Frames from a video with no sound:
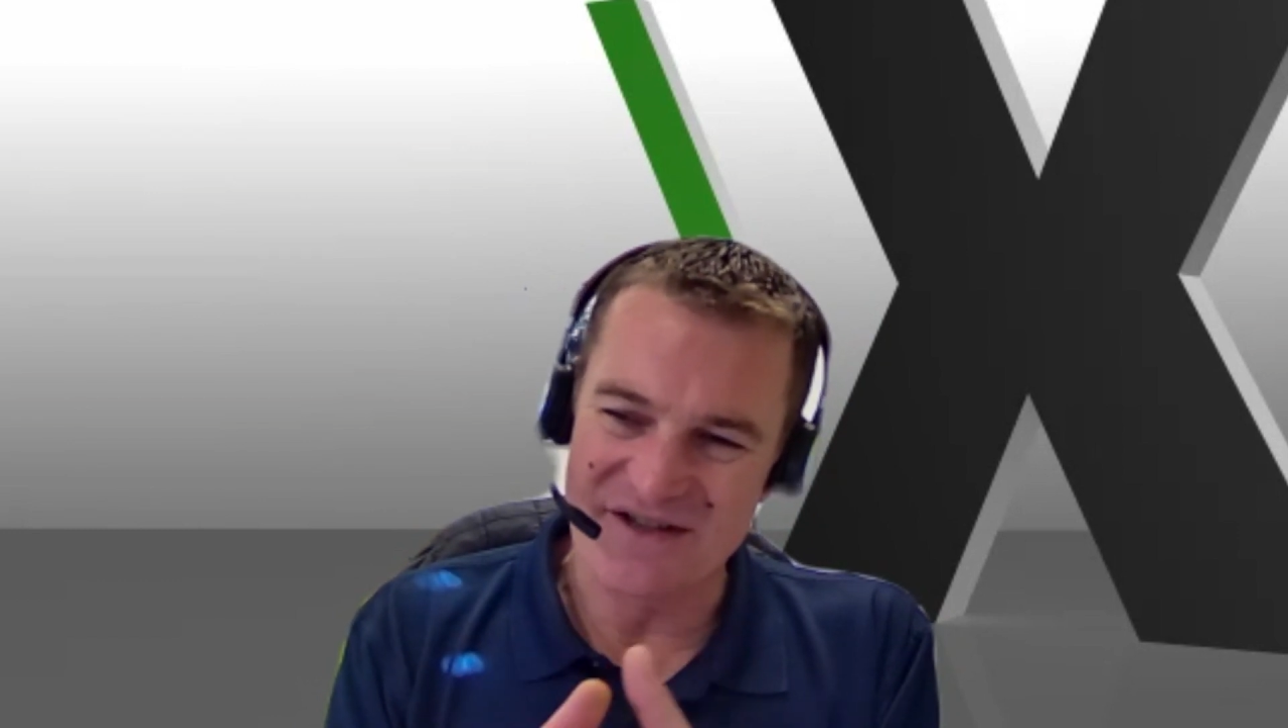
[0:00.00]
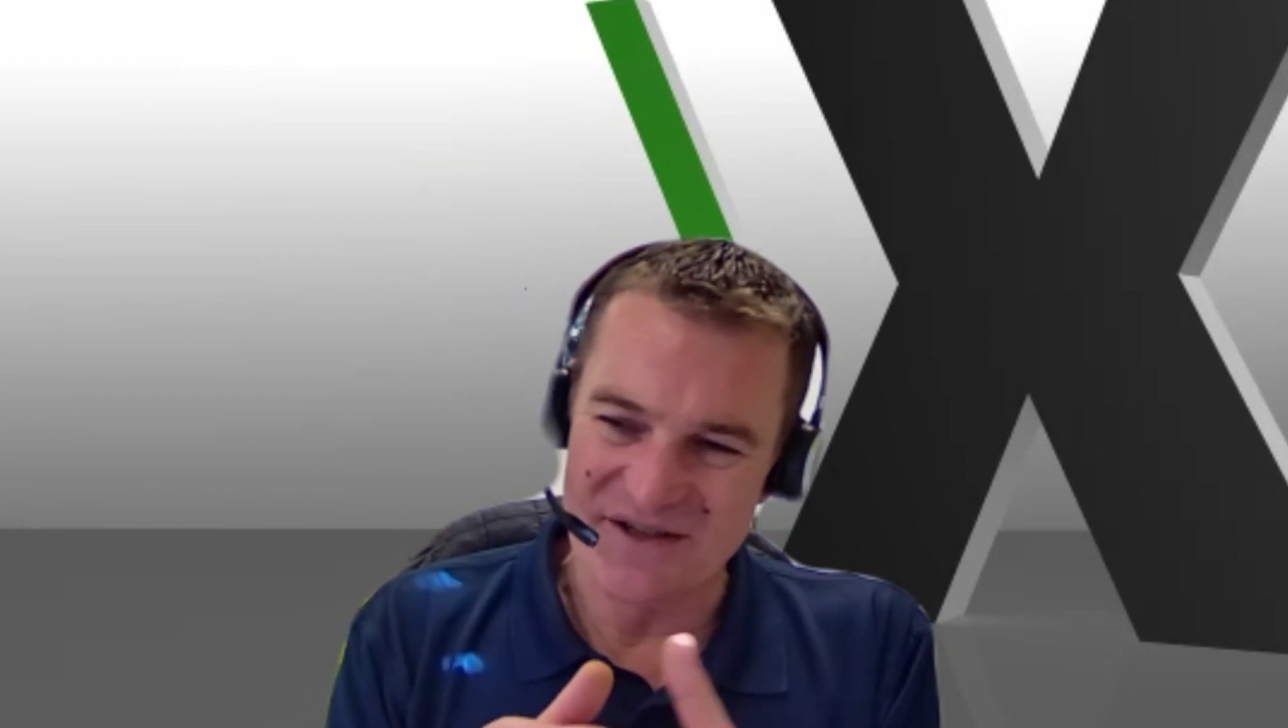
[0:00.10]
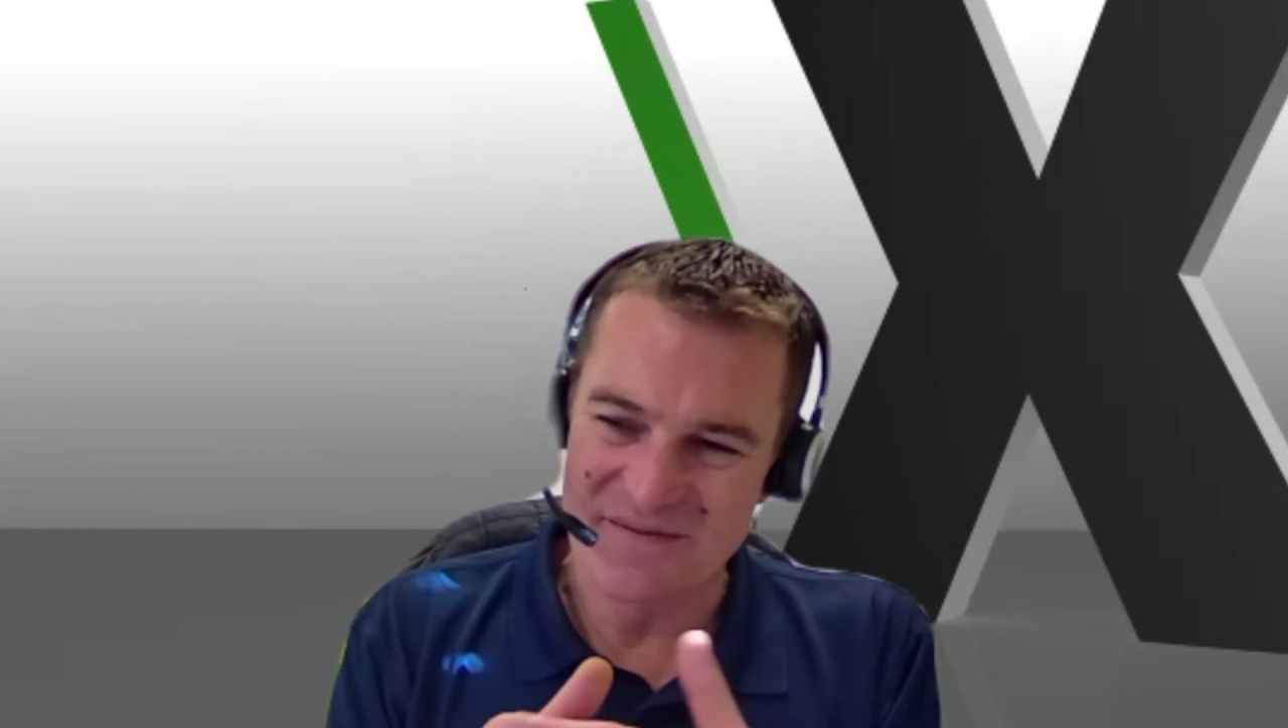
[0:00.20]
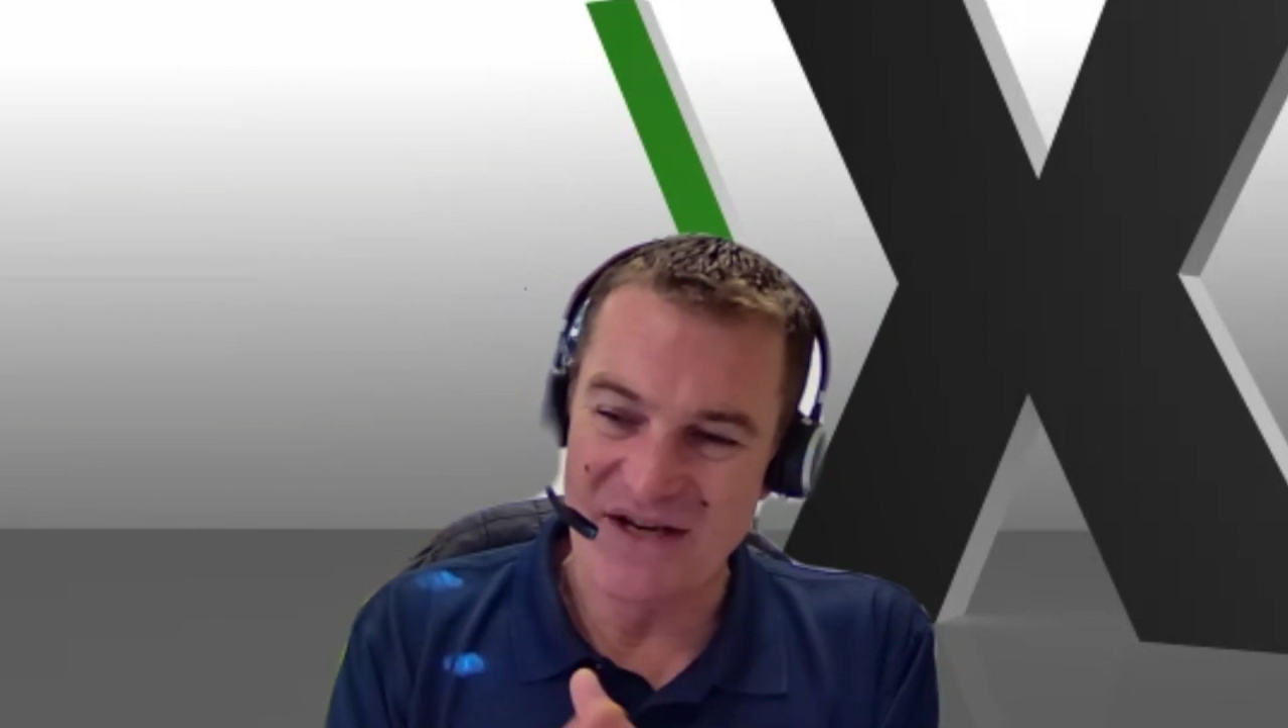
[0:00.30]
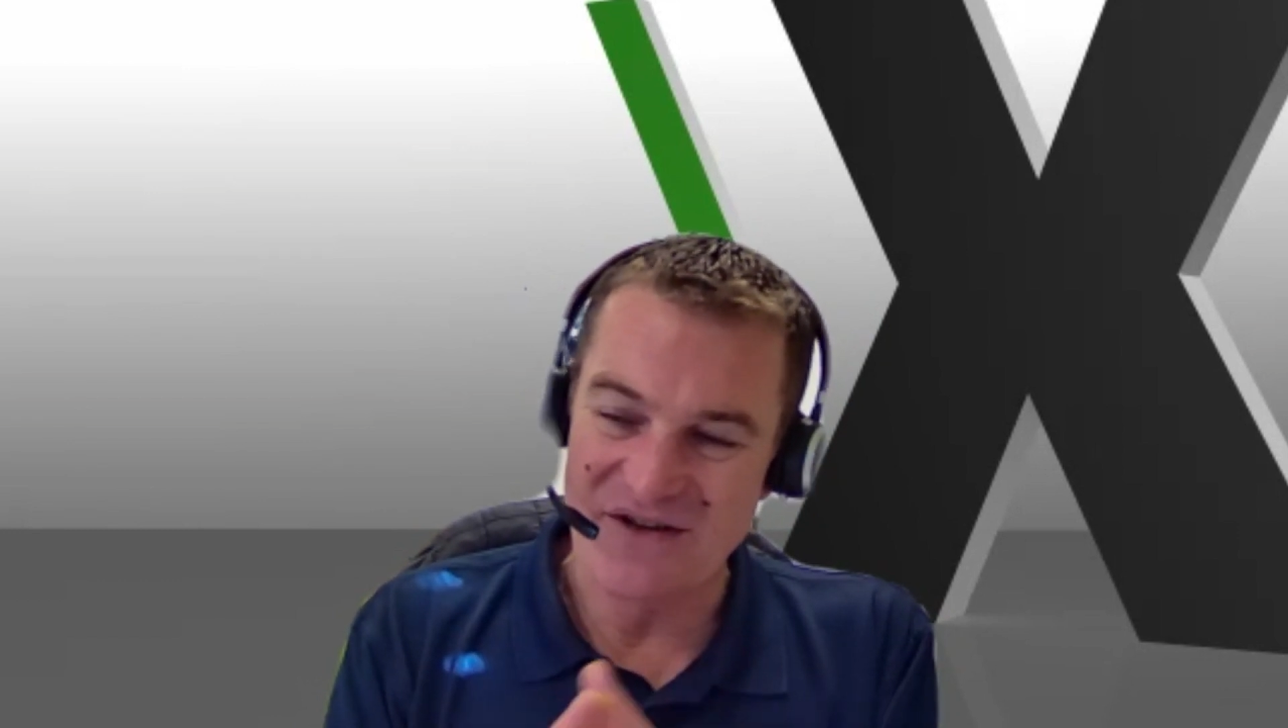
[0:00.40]

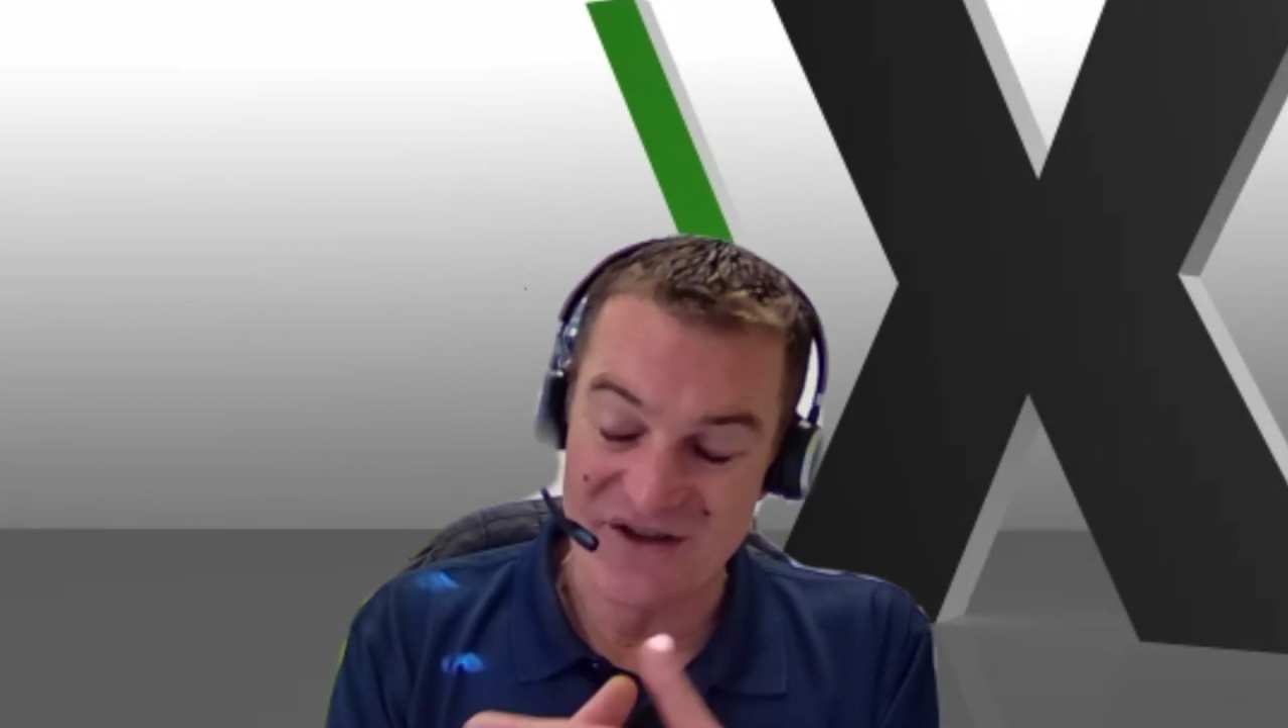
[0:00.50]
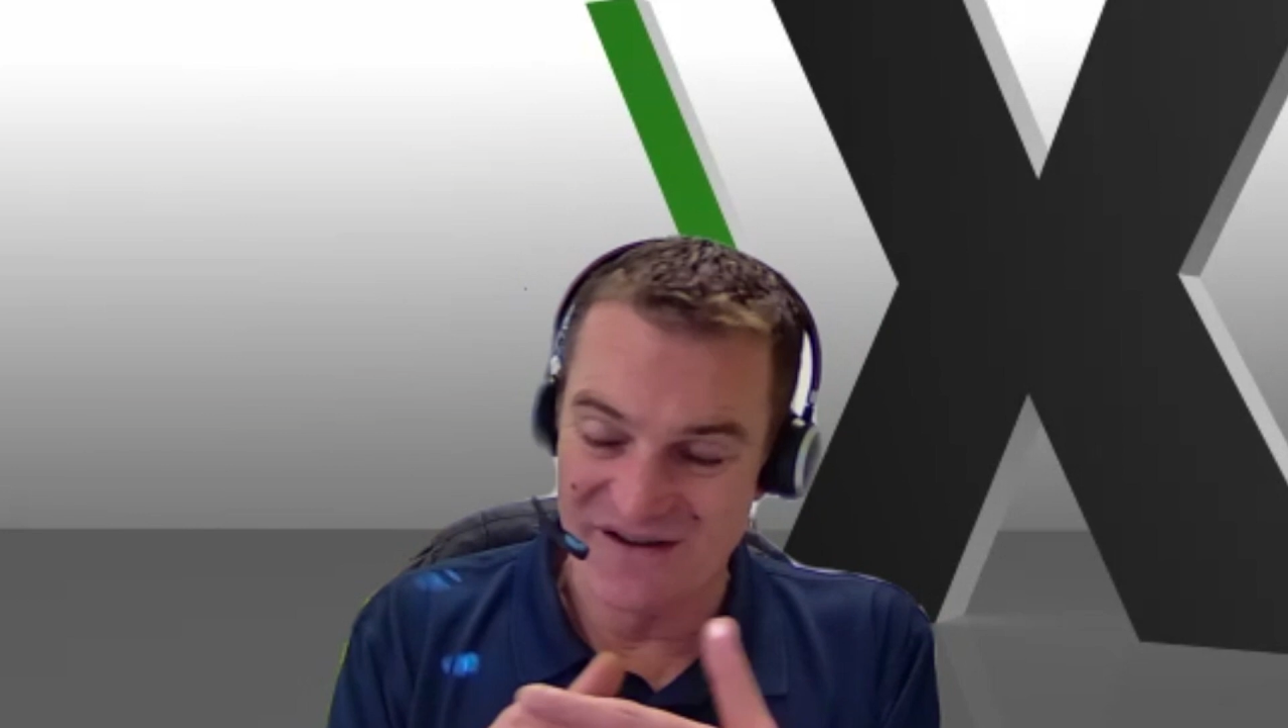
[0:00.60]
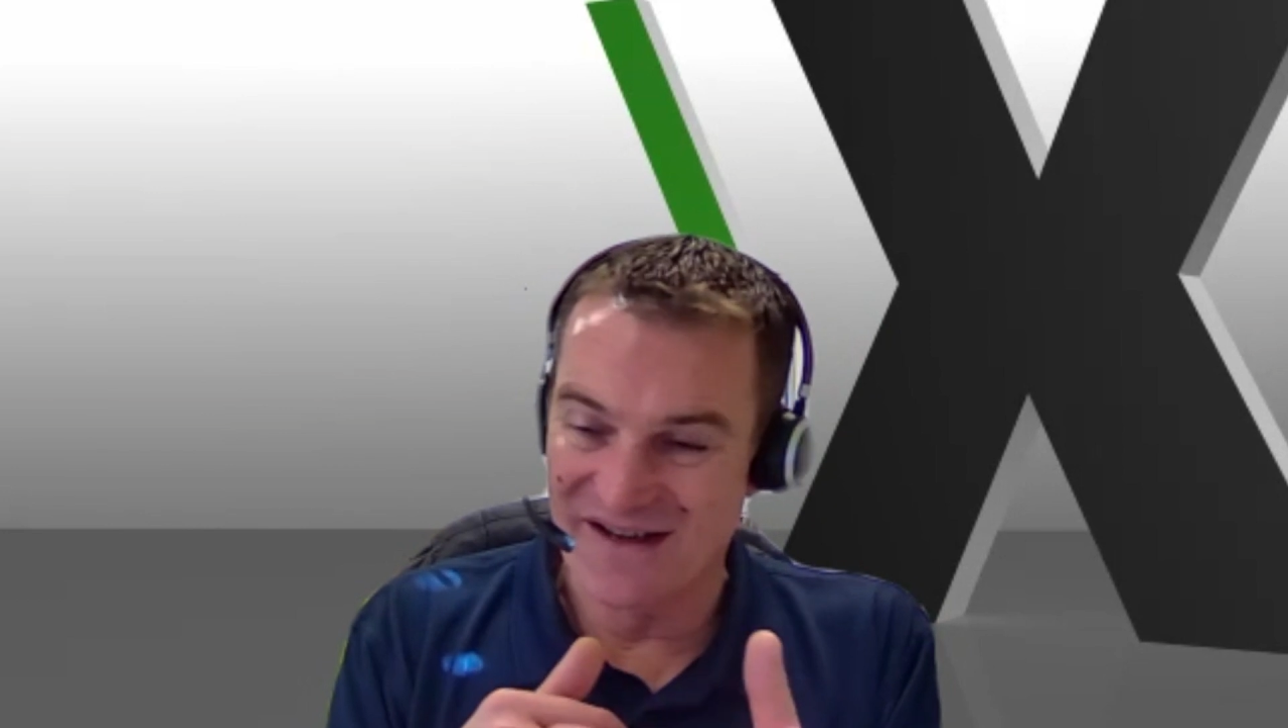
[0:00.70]
suspension